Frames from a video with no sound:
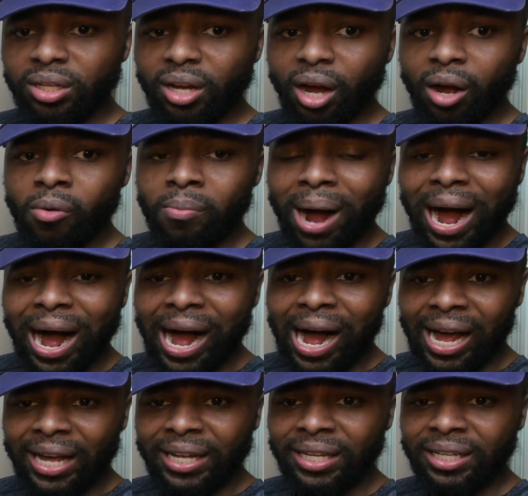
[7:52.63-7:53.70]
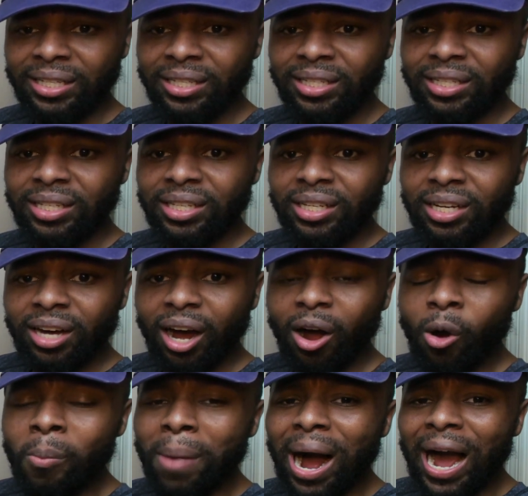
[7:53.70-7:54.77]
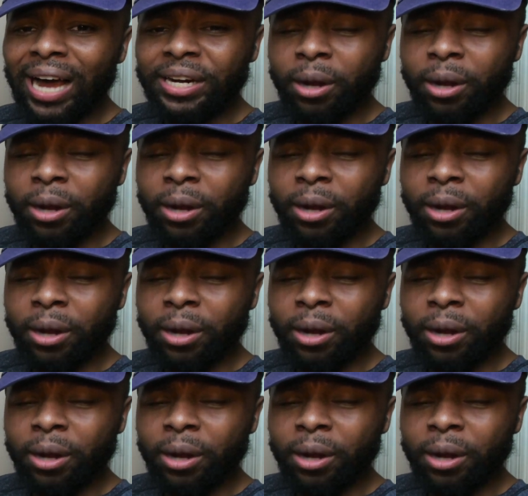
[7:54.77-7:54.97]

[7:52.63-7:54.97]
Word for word: Oh, my. Oh, my.